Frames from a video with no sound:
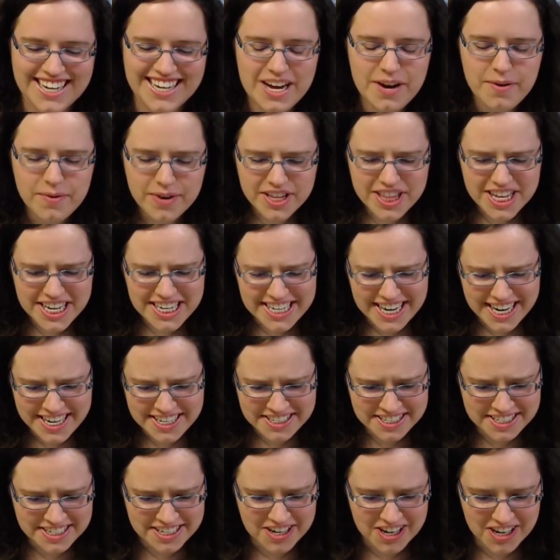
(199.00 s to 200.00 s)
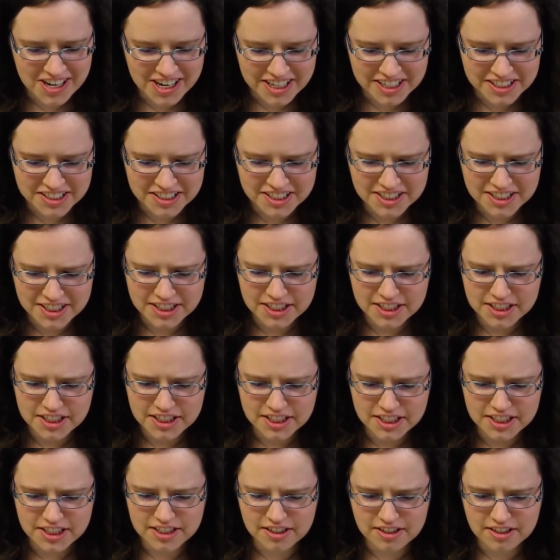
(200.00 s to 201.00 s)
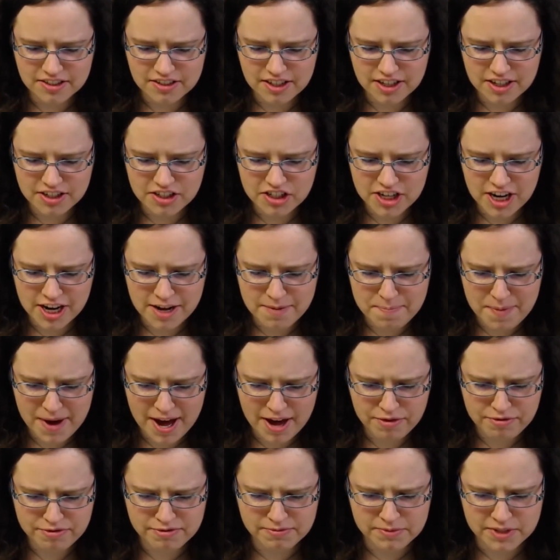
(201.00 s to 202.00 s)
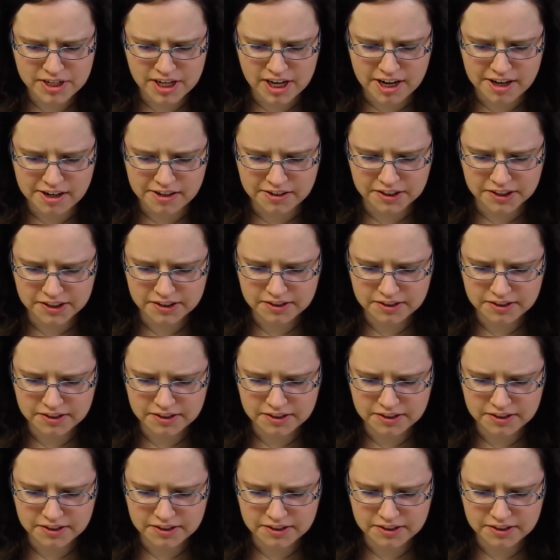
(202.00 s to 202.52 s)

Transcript: What are they dancing on? It's like a giant bathroom tile.